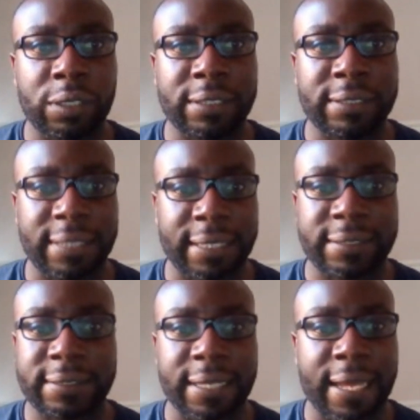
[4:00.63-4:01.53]

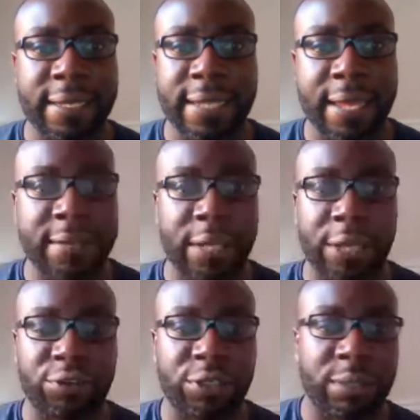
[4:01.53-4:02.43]
6, and then it
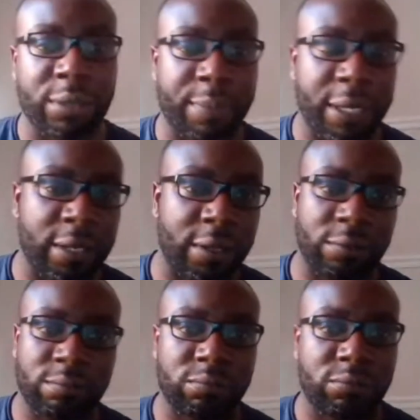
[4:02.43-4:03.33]
just seemed to be
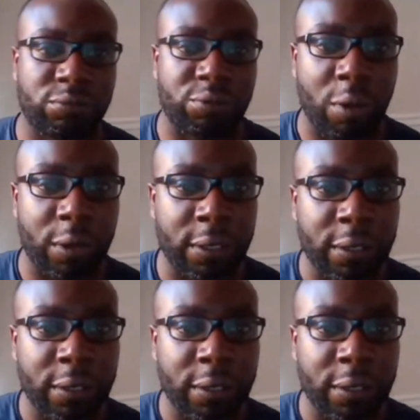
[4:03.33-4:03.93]
Troy